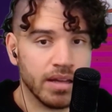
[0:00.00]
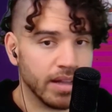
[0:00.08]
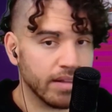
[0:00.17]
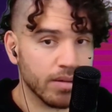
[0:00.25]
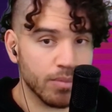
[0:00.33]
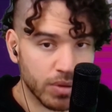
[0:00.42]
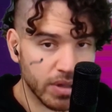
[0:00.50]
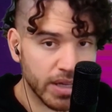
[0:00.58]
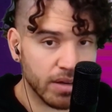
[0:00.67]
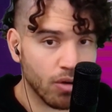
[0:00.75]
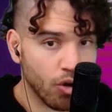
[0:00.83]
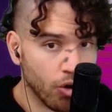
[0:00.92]
It's
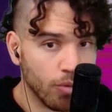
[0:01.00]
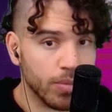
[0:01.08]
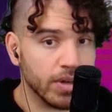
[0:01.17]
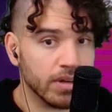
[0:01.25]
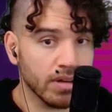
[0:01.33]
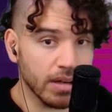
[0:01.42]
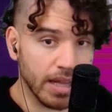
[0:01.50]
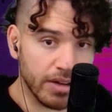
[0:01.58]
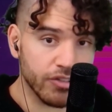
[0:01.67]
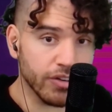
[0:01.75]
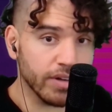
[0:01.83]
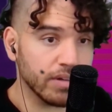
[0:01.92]
complete urban
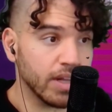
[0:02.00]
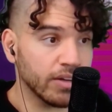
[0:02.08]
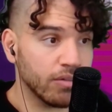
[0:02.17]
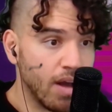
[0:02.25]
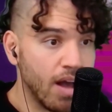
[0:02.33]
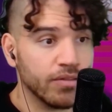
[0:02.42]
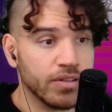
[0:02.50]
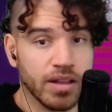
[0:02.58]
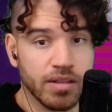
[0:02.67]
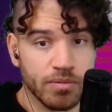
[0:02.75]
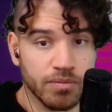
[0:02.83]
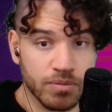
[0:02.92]
legend, like crafted
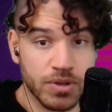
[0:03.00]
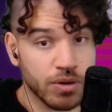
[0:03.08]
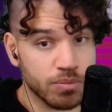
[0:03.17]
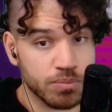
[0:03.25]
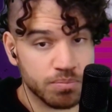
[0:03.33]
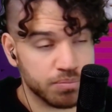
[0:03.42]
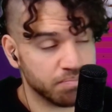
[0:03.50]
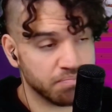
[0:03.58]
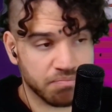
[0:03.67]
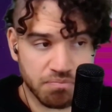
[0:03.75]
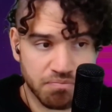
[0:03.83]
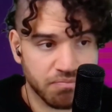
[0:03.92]
as a very,
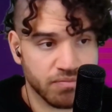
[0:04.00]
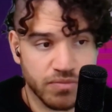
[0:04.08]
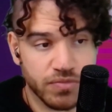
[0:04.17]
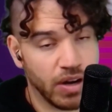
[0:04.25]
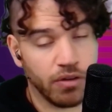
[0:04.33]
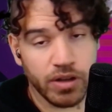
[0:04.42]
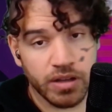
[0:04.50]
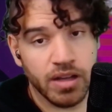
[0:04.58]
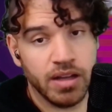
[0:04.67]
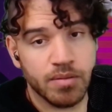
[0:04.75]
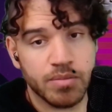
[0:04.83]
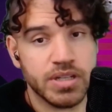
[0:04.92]
very
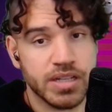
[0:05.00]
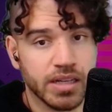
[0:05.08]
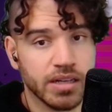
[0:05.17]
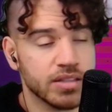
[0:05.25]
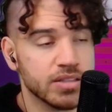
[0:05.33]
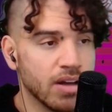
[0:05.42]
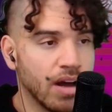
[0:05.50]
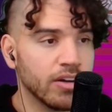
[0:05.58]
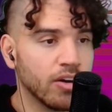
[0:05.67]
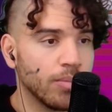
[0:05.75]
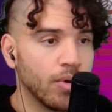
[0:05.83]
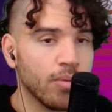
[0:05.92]
particular
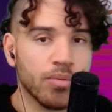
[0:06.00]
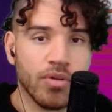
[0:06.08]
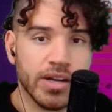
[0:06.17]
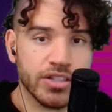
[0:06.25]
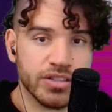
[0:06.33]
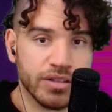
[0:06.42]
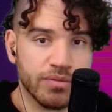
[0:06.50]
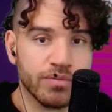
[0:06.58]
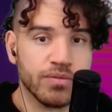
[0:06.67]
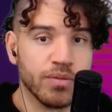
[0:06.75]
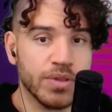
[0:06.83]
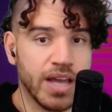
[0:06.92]
psyop operation
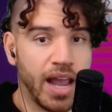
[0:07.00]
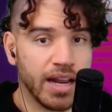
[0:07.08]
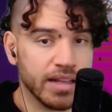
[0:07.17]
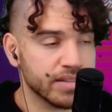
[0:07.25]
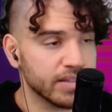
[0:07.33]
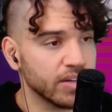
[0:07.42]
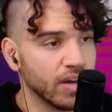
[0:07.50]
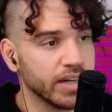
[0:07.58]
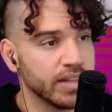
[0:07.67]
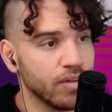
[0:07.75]
from the 80s and the 90s